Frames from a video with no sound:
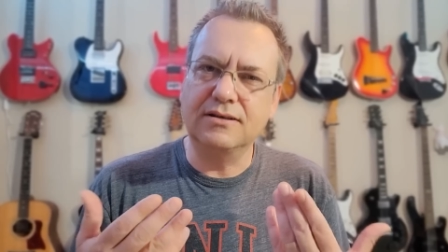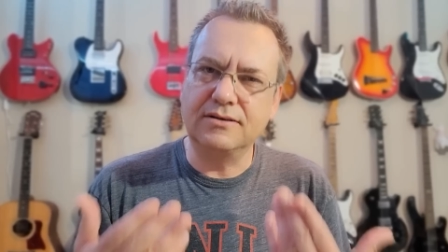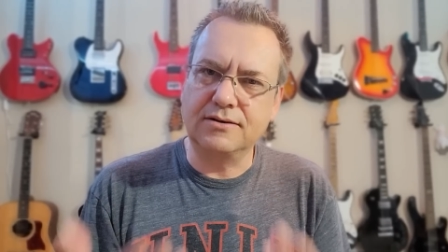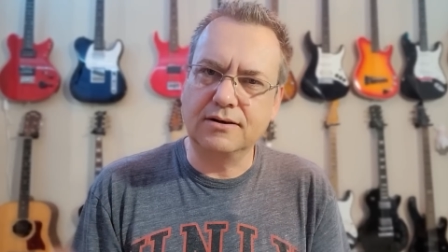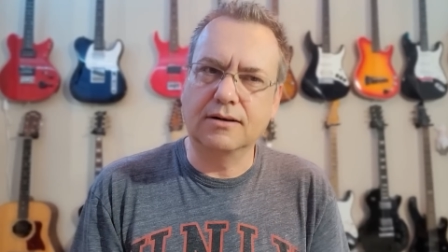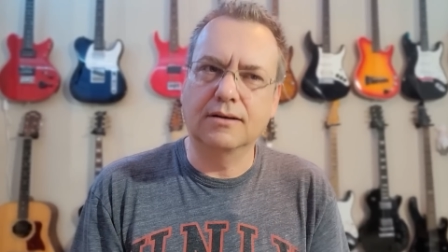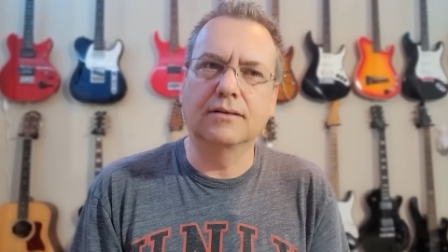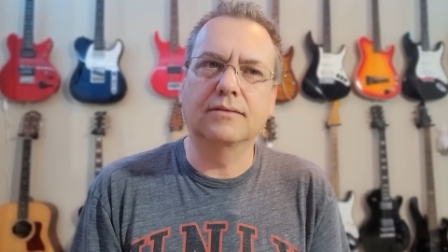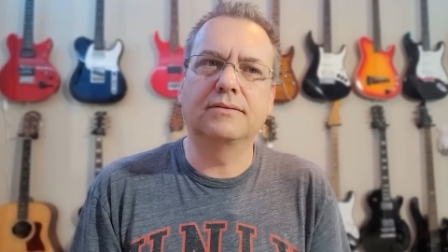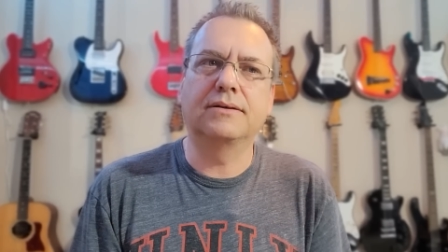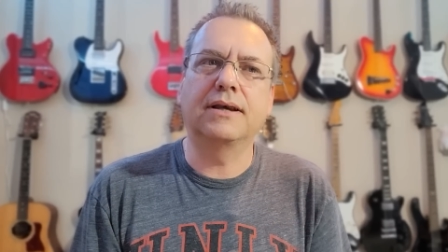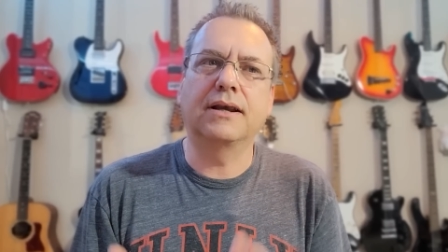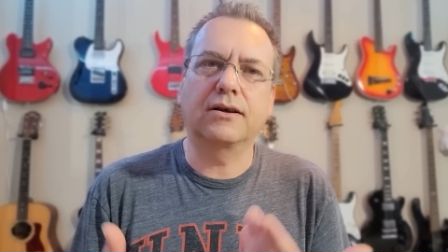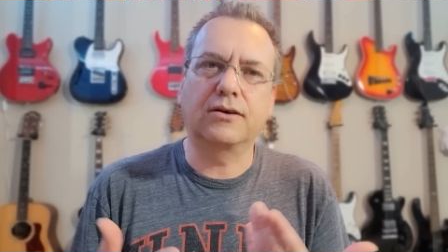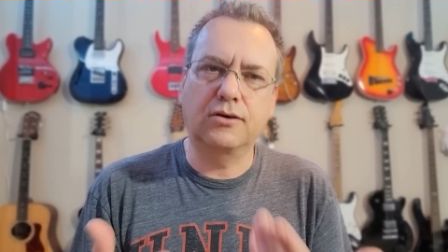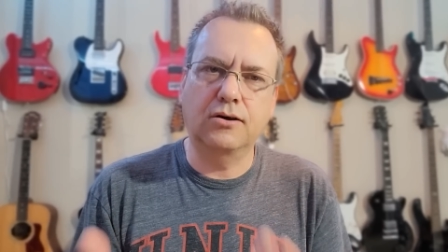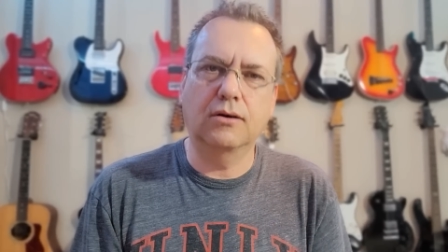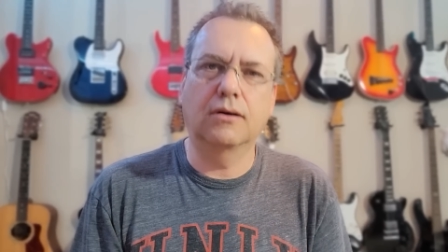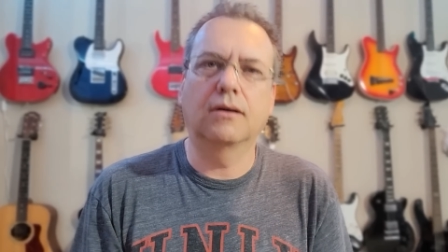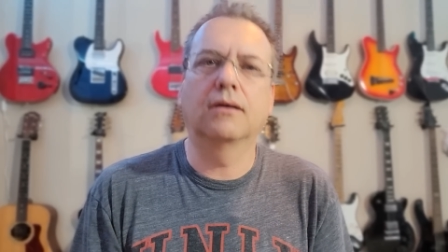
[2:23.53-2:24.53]
and turns that
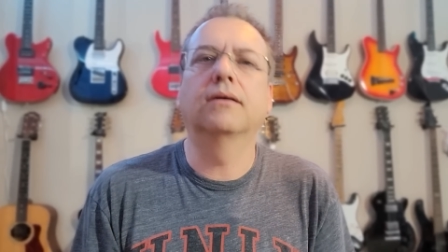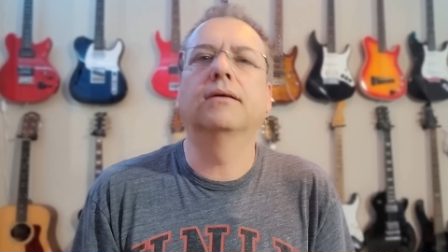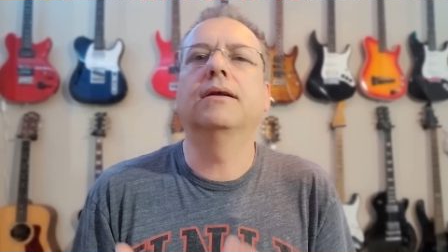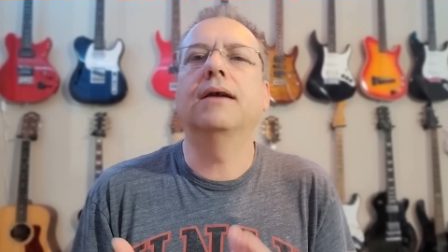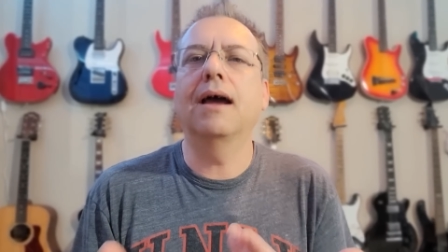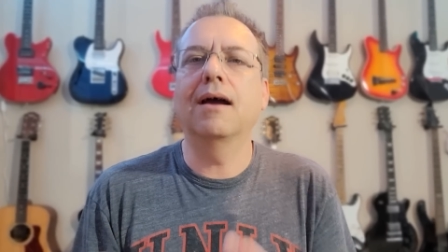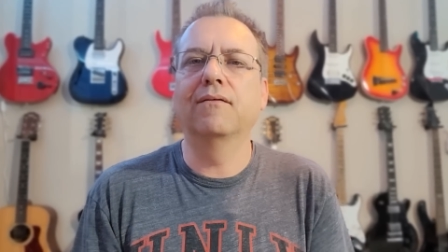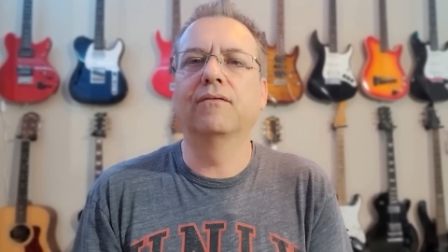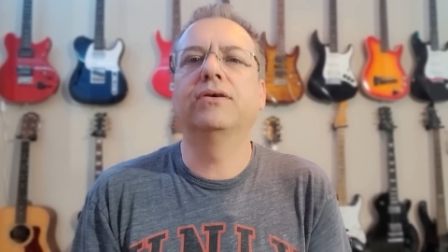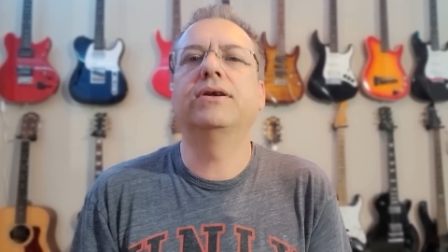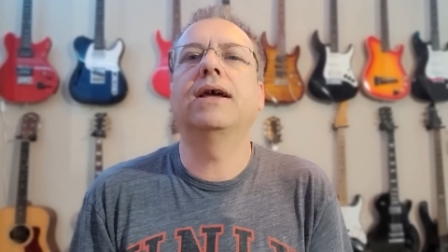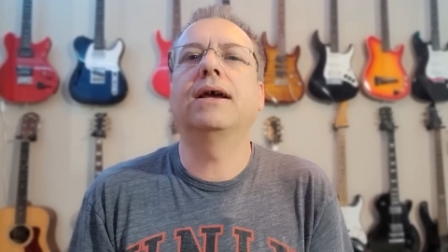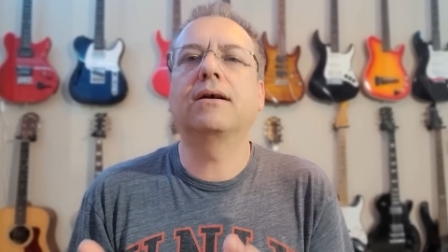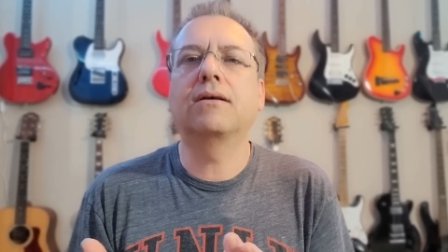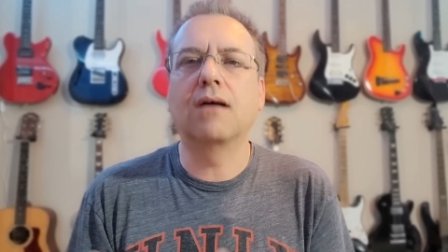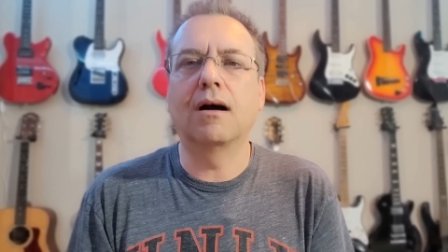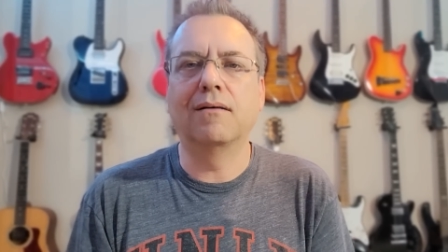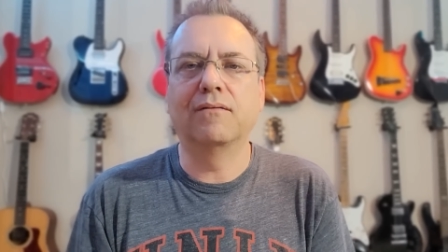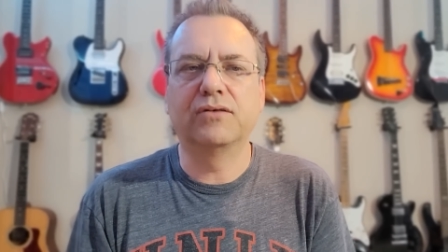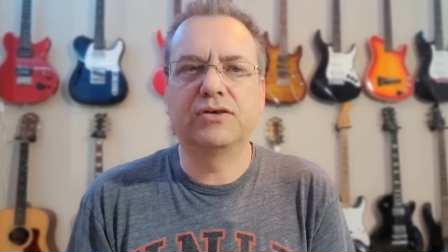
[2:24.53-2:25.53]
occur in everyday
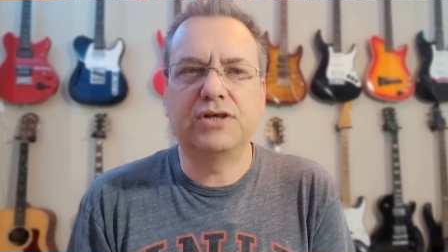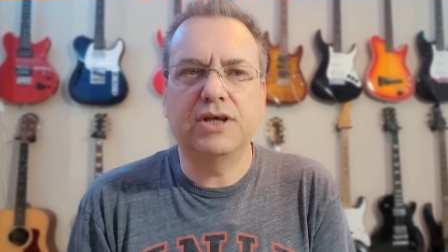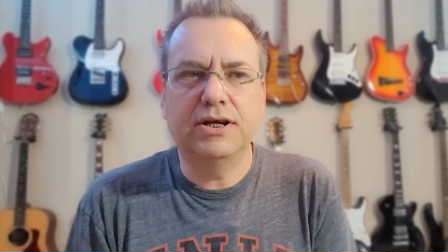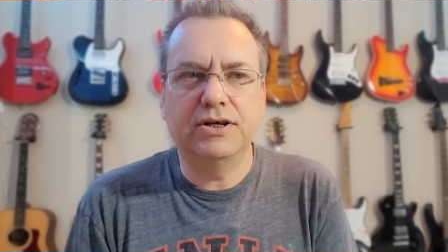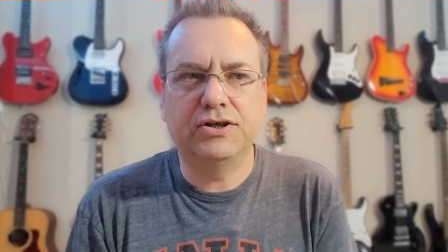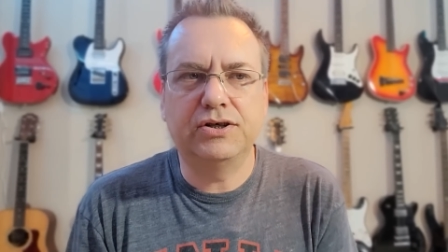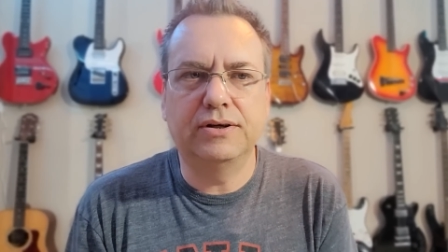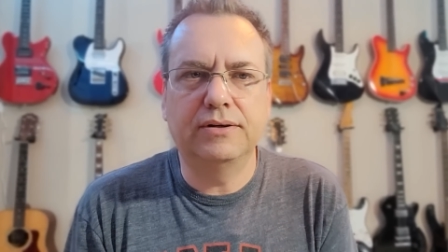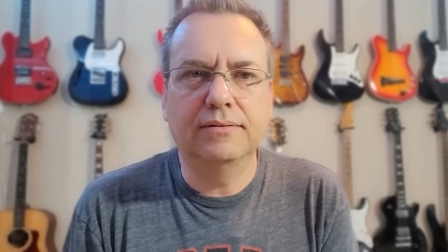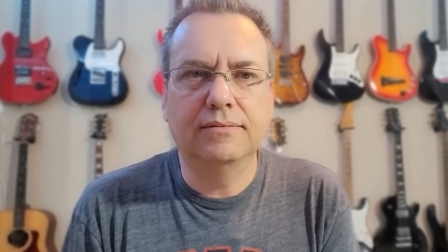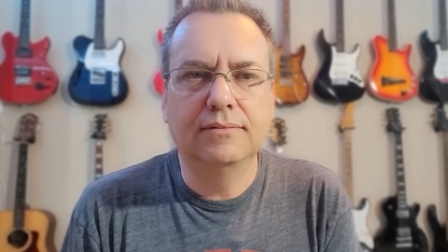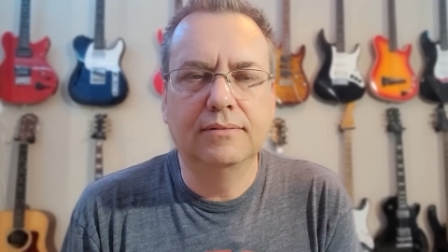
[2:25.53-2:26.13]
conversation.